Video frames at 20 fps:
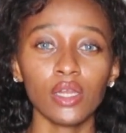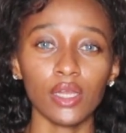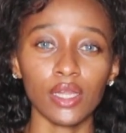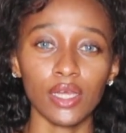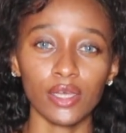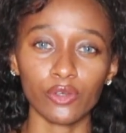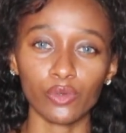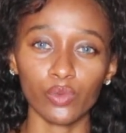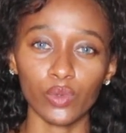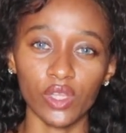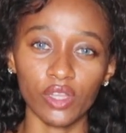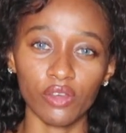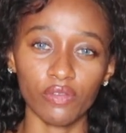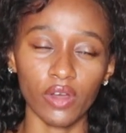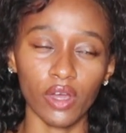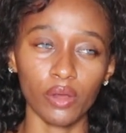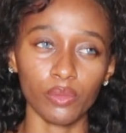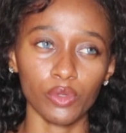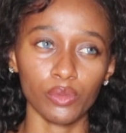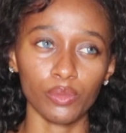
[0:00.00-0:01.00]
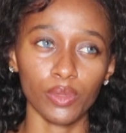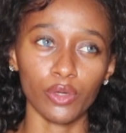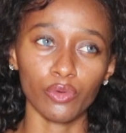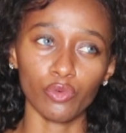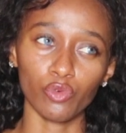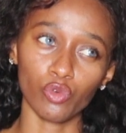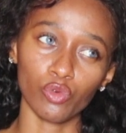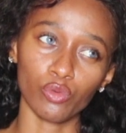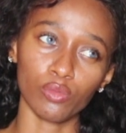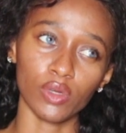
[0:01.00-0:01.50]
Like whenever I'm in my
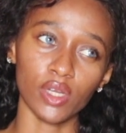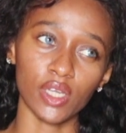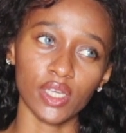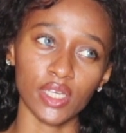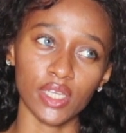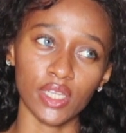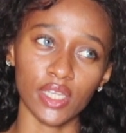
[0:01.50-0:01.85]
room, like,